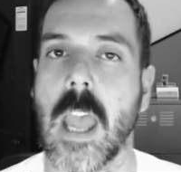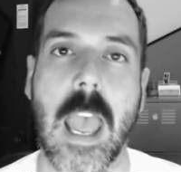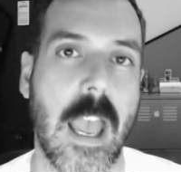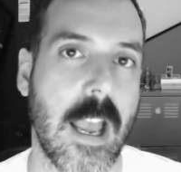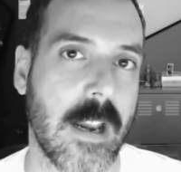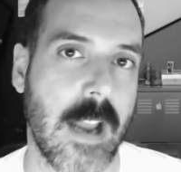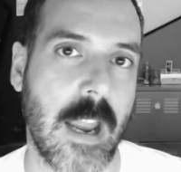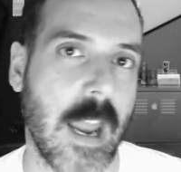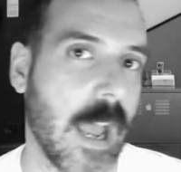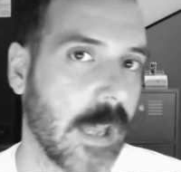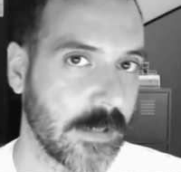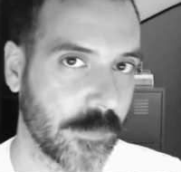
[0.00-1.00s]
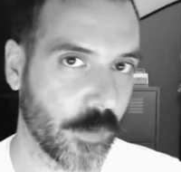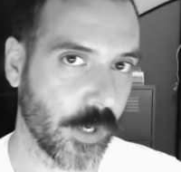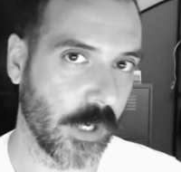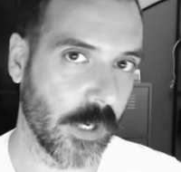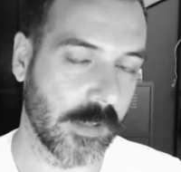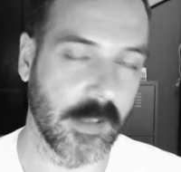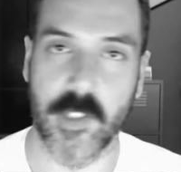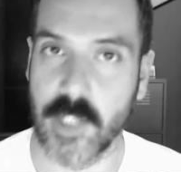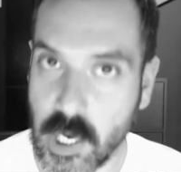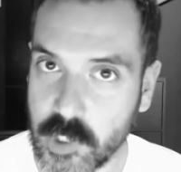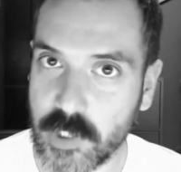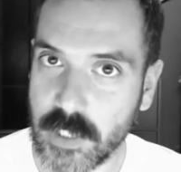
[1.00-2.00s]
And I asked for your
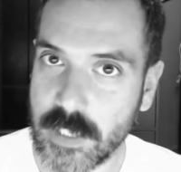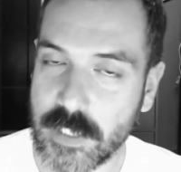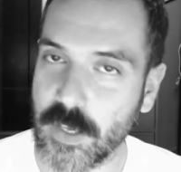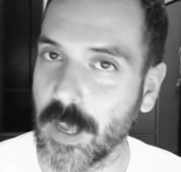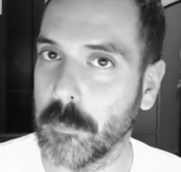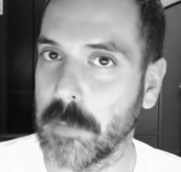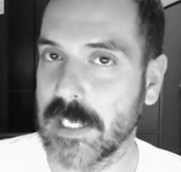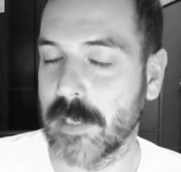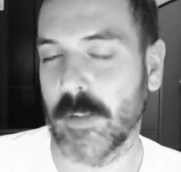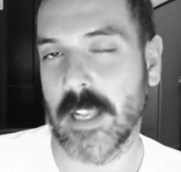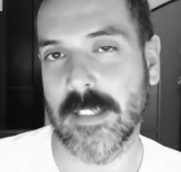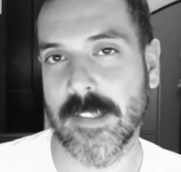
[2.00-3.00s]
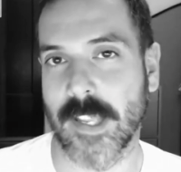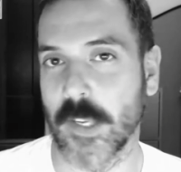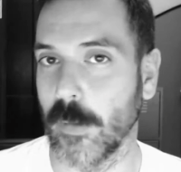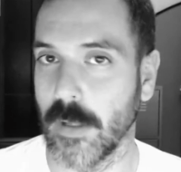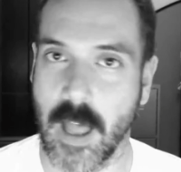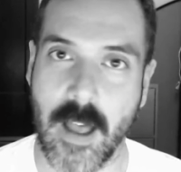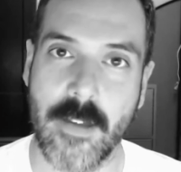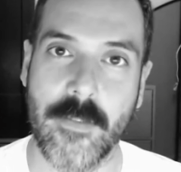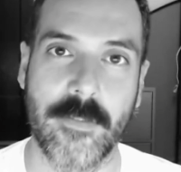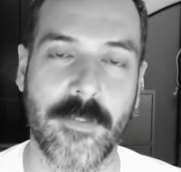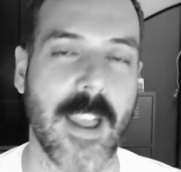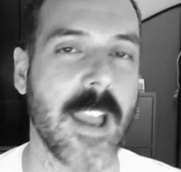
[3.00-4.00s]
suggestions on pizza places that you
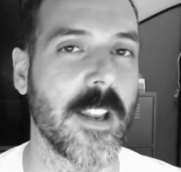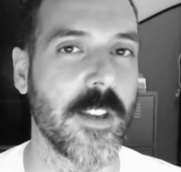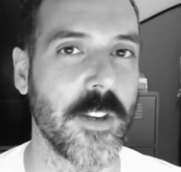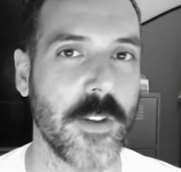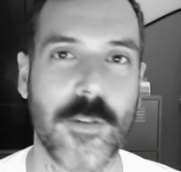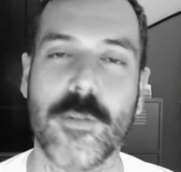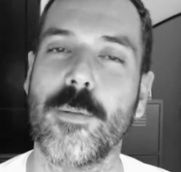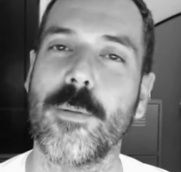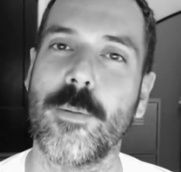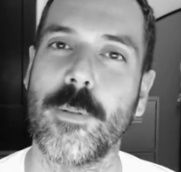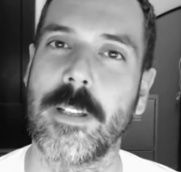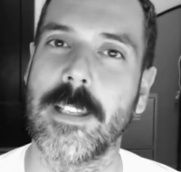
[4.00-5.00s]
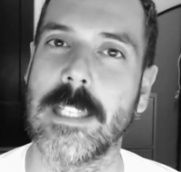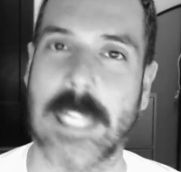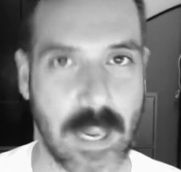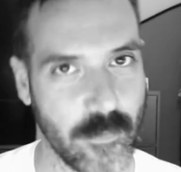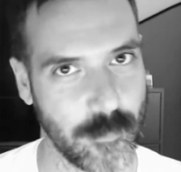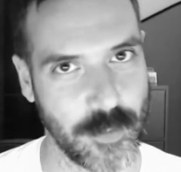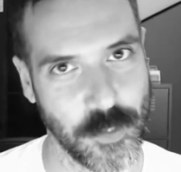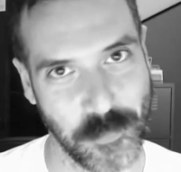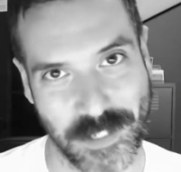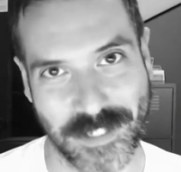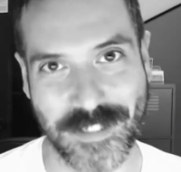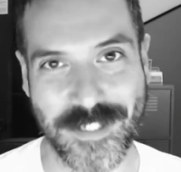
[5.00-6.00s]
love, and you give them to
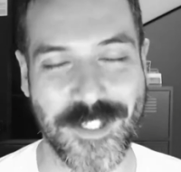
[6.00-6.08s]
me.